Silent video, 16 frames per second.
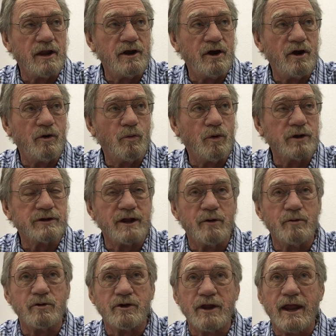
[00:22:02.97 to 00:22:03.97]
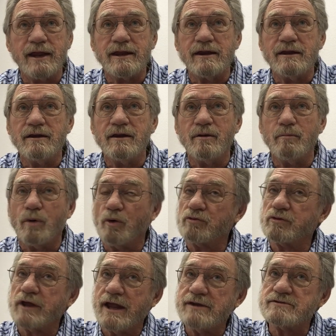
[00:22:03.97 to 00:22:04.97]
in here what they were taking in
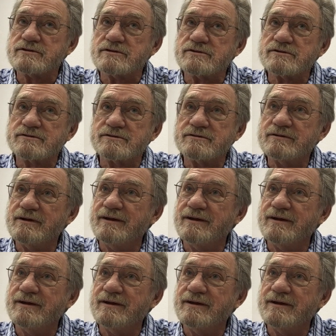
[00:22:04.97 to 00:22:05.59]
both cases,